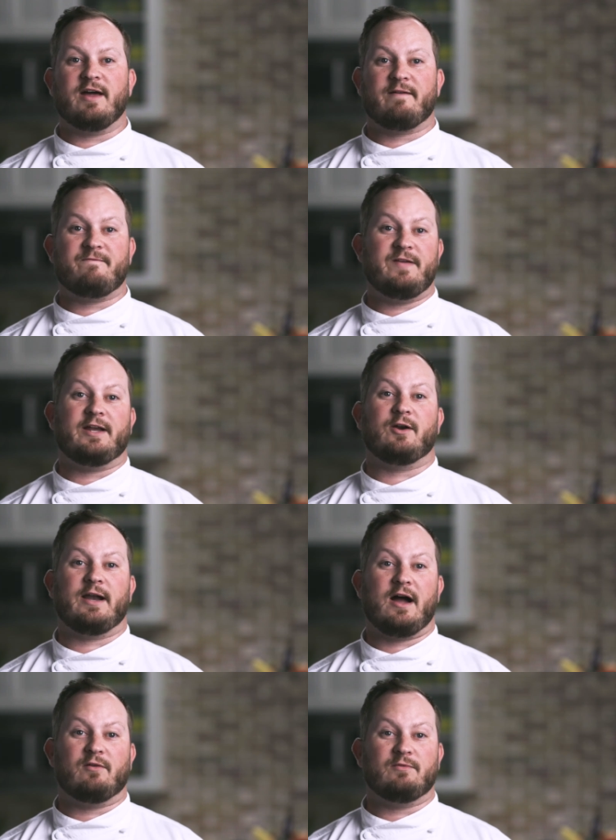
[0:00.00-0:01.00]
gotta figure it
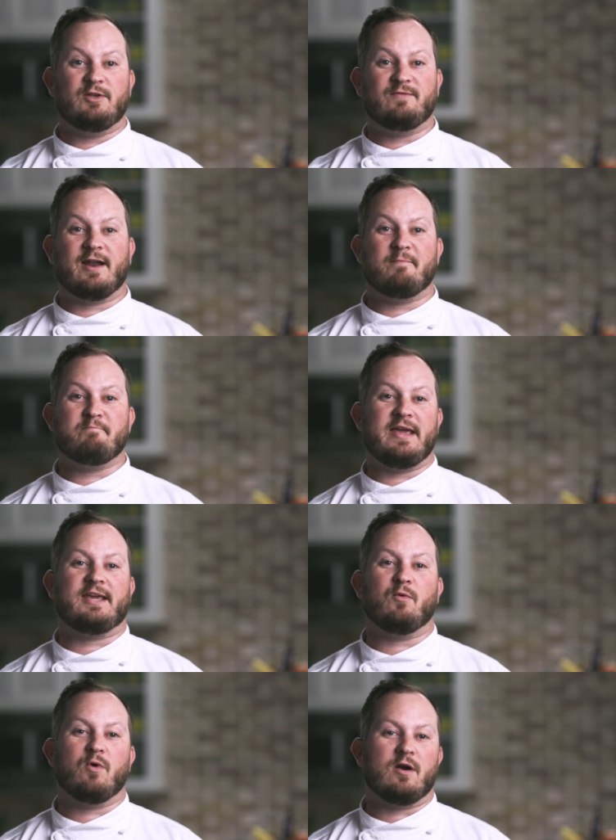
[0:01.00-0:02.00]
out. You've gotta make
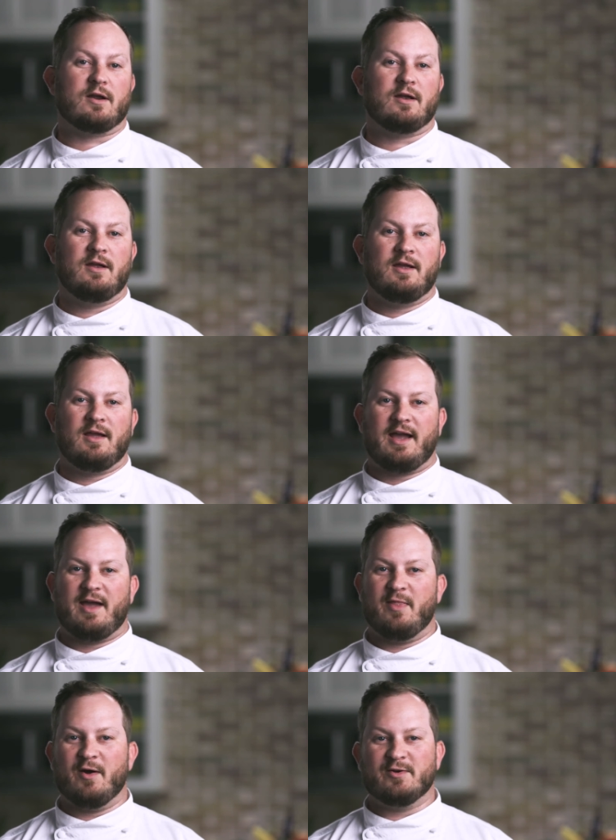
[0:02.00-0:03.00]
it work.
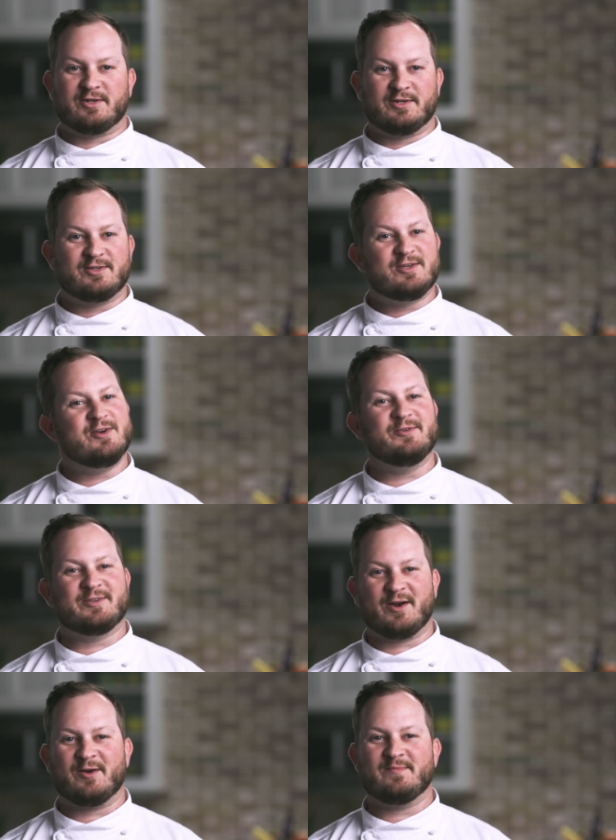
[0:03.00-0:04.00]
And those are two
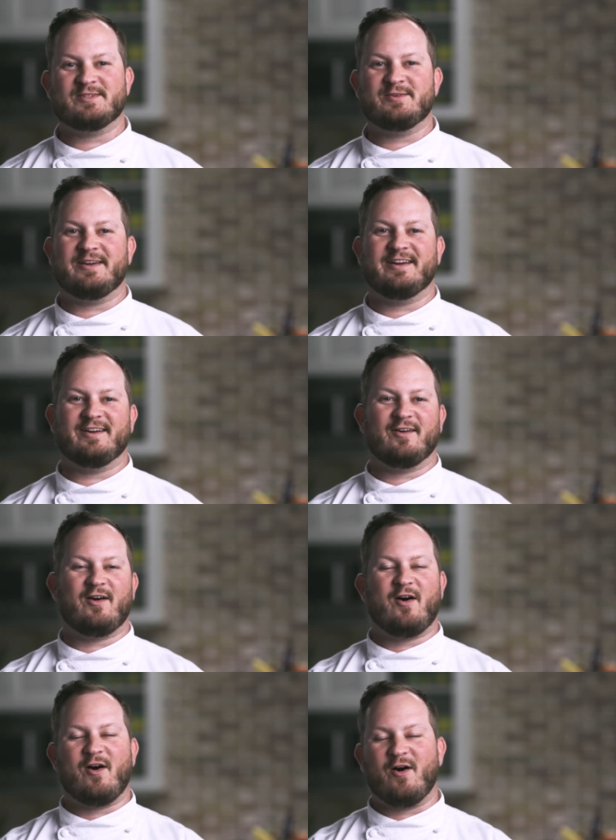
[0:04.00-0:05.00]
terms you hear
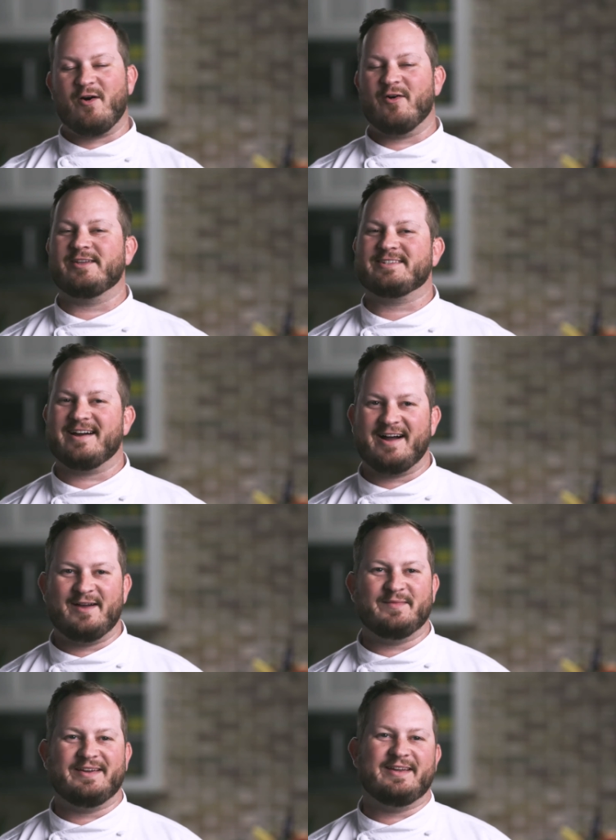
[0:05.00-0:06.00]
all the
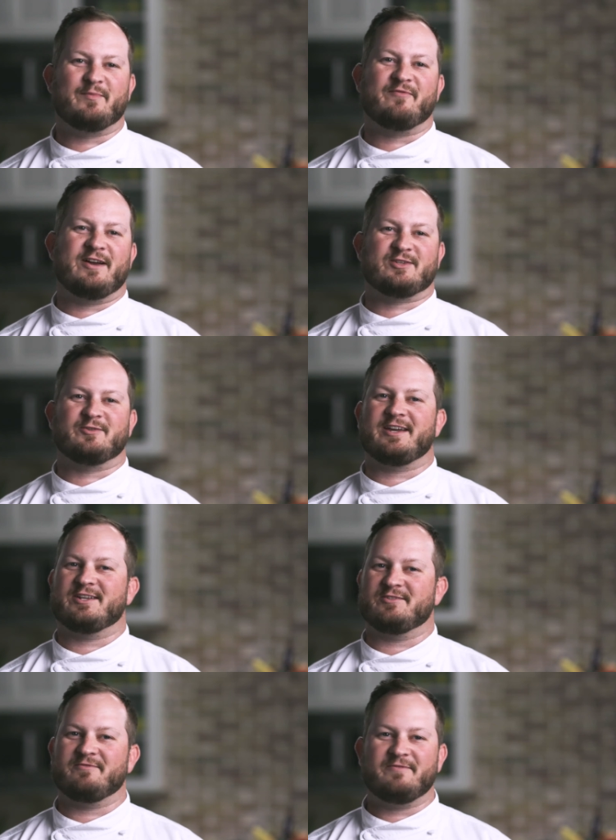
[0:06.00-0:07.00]
time in a professional
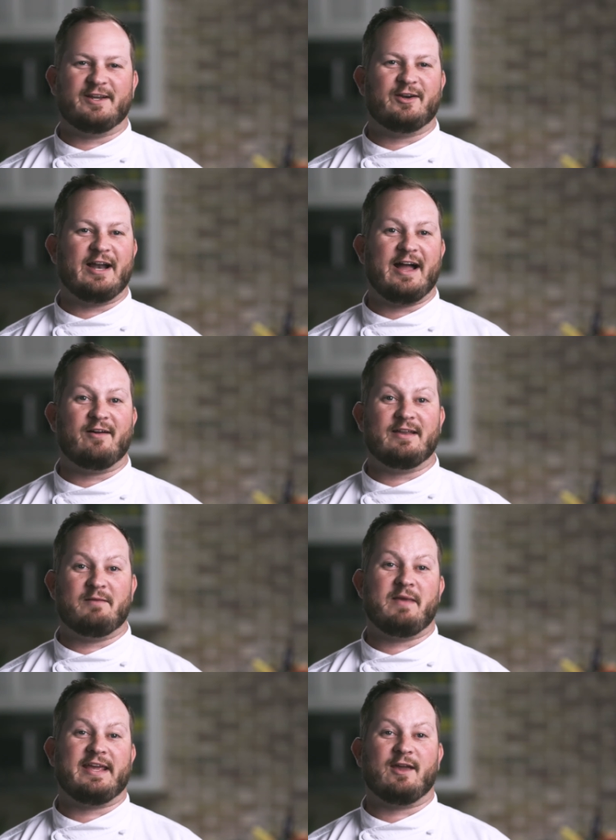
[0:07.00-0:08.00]
kitchen. Figure it out
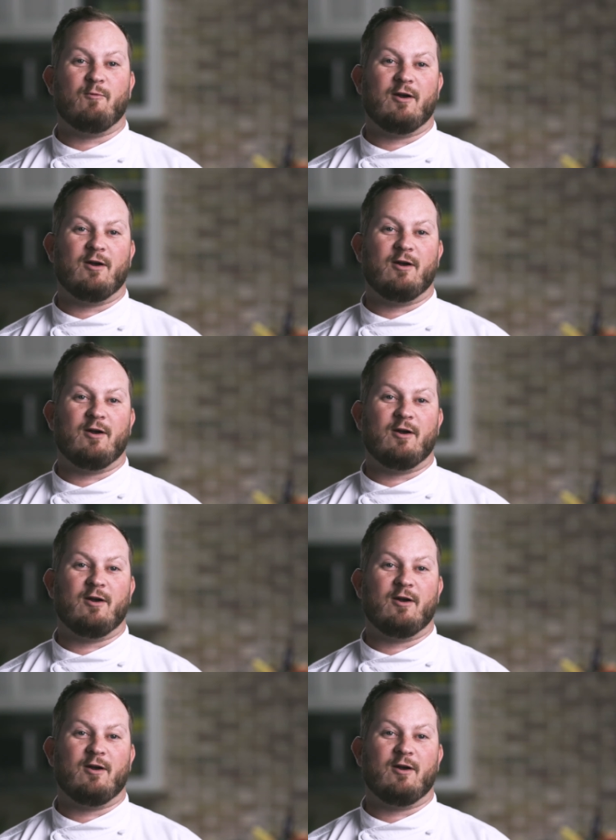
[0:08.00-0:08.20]
and make it